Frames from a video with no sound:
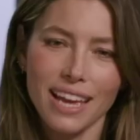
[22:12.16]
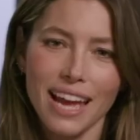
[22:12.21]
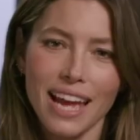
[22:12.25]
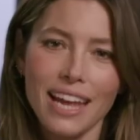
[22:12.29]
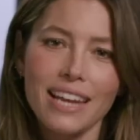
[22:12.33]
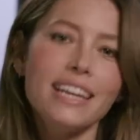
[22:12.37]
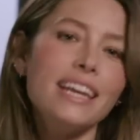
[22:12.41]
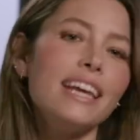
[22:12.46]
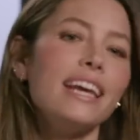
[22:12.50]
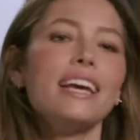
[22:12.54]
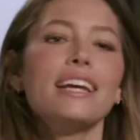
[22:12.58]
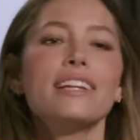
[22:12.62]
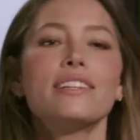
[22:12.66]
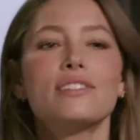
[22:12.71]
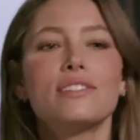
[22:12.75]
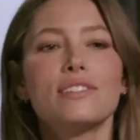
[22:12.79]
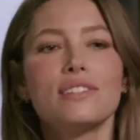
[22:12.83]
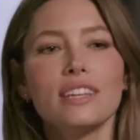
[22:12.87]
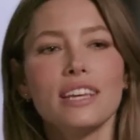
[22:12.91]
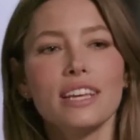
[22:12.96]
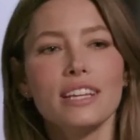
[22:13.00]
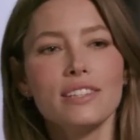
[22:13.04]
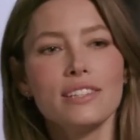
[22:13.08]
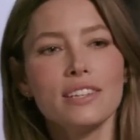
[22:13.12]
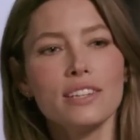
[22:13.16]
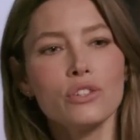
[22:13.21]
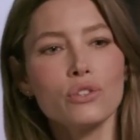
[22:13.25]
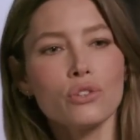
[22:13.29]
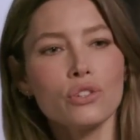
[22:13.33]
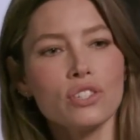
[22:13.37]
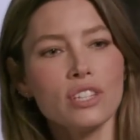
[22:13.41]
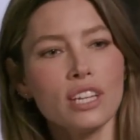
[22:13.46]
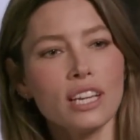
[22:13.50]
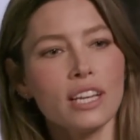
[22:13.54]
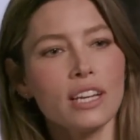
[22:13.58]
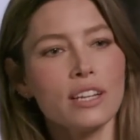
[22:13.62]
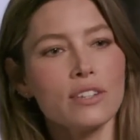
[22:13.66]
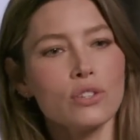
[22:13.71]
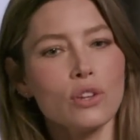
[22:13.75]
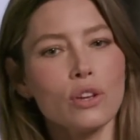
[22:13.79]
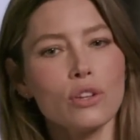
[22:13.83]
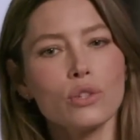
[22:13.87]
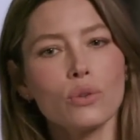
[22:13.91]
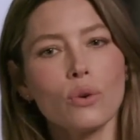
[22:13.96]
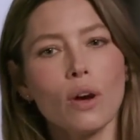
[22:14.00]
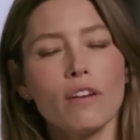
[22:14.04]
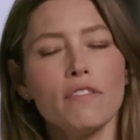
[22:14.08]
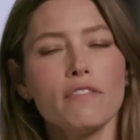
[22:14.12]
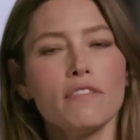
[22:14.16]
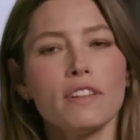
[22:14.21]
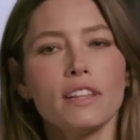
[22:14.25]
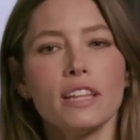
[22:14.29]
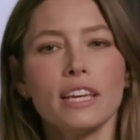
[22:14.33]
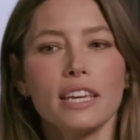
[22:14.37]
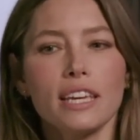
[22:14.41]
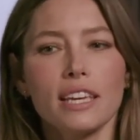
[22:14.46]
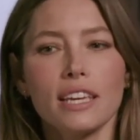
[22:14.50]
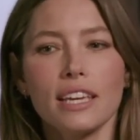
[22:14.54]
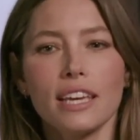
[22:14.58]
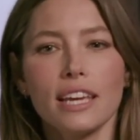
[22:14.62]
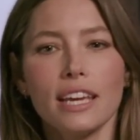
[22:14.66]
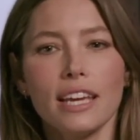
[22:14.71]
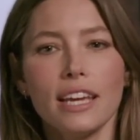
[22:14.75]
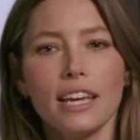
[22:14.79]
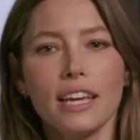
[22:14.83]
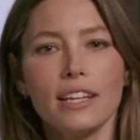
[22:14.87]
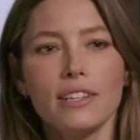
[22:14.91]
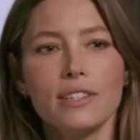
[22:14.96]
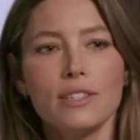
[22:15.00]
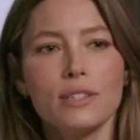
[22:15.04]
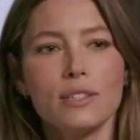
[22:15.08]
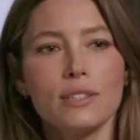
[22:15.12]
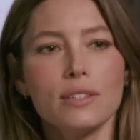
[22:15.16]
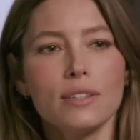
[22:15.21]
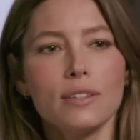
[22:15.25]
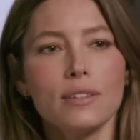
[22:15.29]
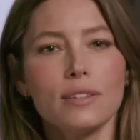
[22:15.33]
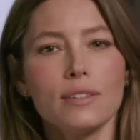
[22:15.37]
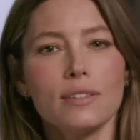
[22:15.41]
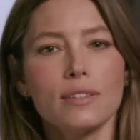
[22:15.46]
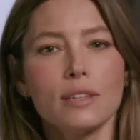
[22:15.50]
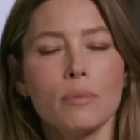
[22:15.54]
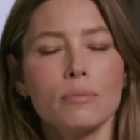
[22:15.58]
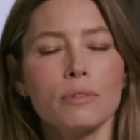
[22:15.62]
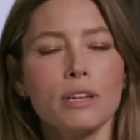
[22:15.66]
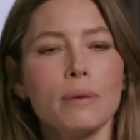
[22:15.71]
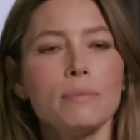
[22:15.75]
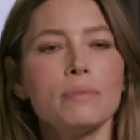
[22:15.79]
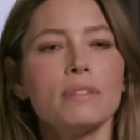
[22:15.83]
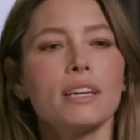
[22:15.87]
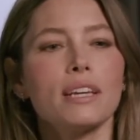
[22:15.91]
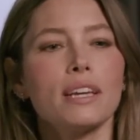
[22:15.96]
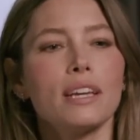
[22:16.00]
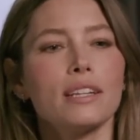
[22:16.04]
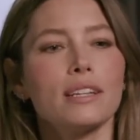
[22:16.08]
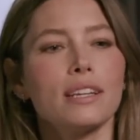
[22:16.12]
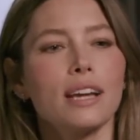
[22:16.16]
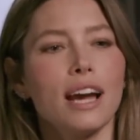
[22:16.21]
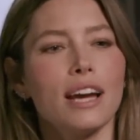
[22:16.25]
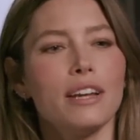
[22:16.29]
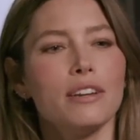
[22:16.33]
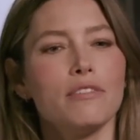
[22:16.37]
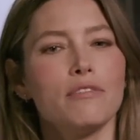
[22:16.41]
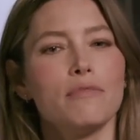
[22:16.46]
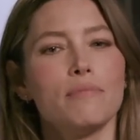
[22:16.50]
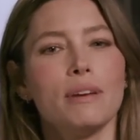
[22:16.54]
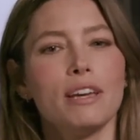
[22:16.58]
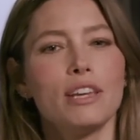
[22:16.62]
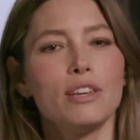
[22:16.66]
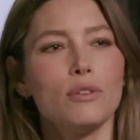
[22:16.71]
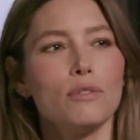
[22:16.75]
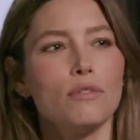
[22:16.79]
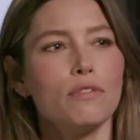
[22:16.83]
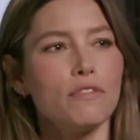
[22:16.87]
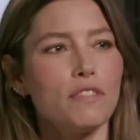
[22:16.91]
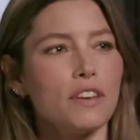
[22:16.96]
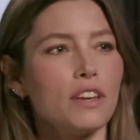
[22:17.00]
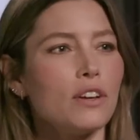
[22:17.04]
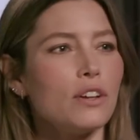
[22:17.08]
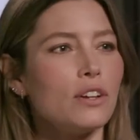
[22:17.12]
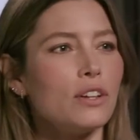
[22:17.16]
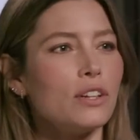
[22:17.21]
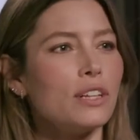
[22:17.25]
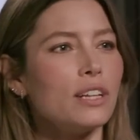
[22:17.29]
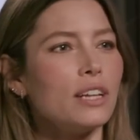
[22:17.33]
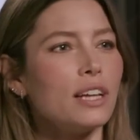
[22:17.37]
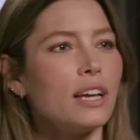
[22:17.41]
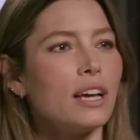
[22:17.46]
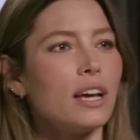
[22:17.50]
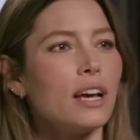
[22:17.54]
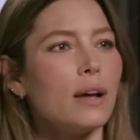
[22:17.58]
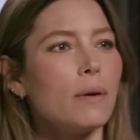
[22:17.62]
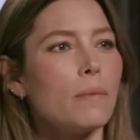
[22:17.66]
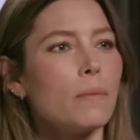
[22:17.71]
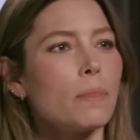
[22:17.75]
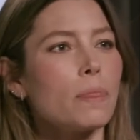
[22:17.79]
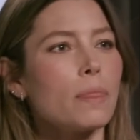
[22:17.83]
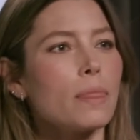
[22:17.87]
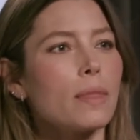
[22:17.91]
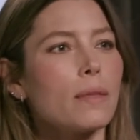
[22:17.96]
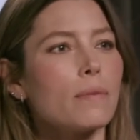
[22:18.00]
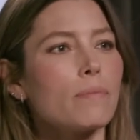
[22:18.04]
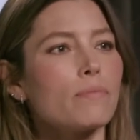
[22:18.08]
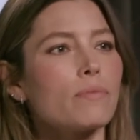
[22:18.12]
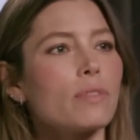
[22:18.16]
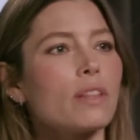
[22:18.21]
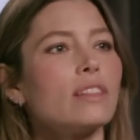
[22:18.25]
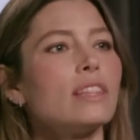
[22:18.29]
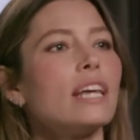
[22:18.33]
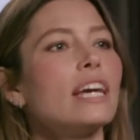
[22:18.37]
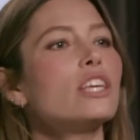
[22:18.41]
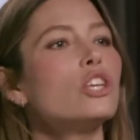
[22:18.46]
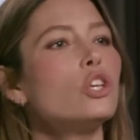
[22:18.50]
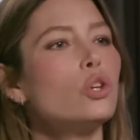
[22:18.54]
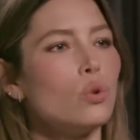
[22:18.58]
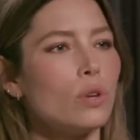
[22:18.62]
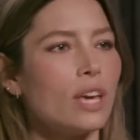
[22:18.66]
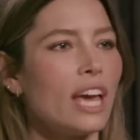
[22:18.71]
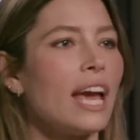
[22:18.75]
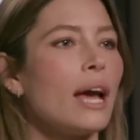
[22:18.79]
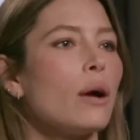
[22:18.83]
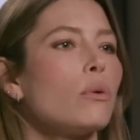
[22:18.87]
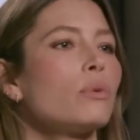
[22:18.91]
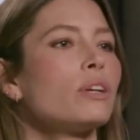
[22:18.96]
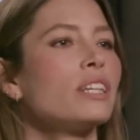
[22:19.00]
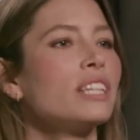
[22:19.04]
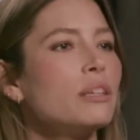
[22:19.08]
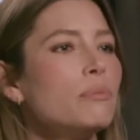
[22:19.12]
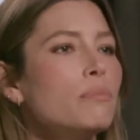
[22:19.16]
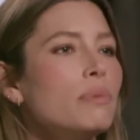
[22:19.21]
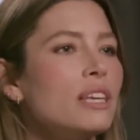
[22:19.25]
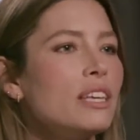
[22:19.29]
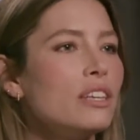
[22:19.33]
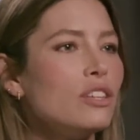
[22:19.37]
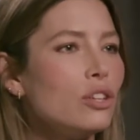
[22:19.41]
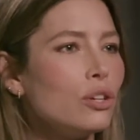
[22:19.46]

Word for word: and it's it's interesting and it's also i feel like it's sometimes it can kind of make you feel like you can't really be